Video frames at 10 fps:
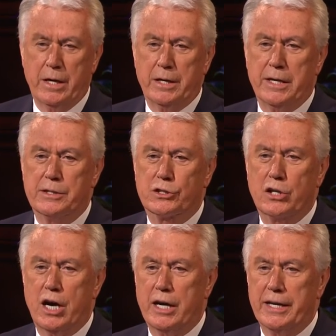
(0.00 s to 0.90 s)
He's
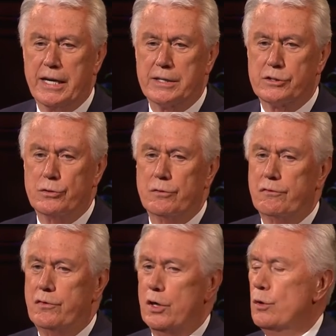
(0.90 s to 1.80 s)
calling us to
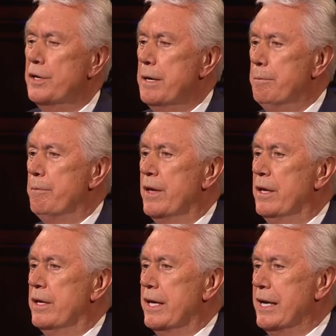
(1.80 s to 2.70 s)
follow him
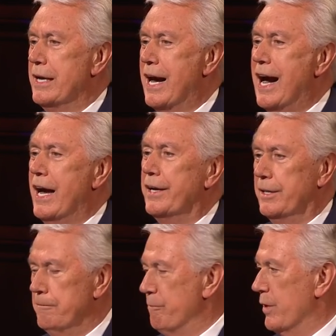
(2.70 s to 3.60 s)
in
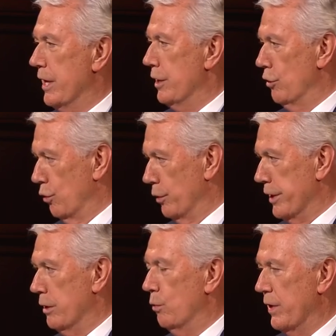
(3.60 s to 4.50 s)
higher and
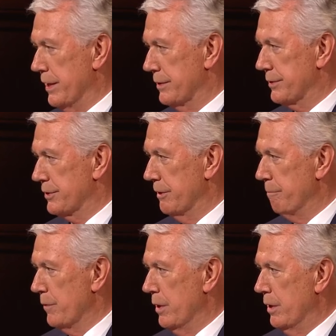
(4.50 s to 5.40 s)
holier ways.
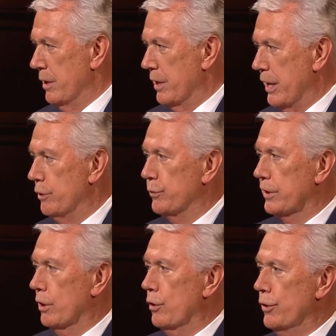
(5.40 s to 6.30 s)
And
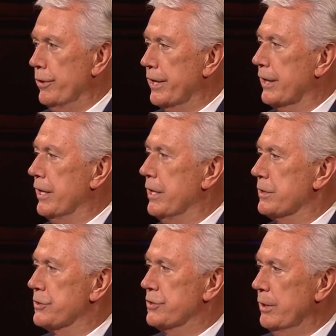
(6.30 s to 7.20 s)
we're learning in
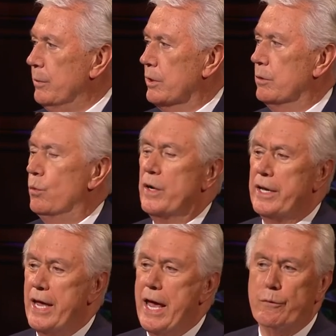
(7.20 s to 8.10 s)
a similar
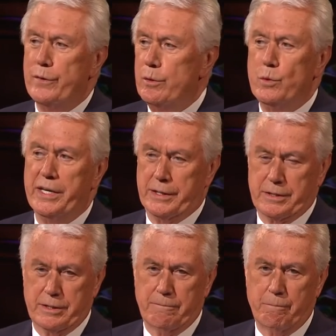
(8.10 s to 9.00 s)
way every
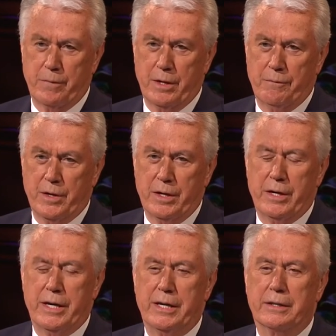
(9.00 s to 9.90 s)
week
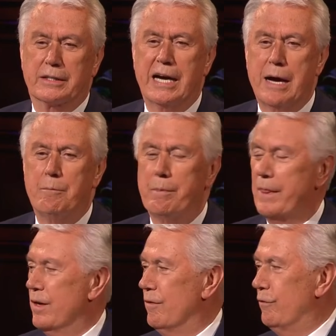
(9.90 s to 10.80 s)
in Come,
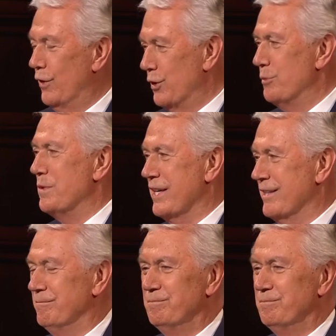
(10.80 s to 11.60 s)
Follow Me.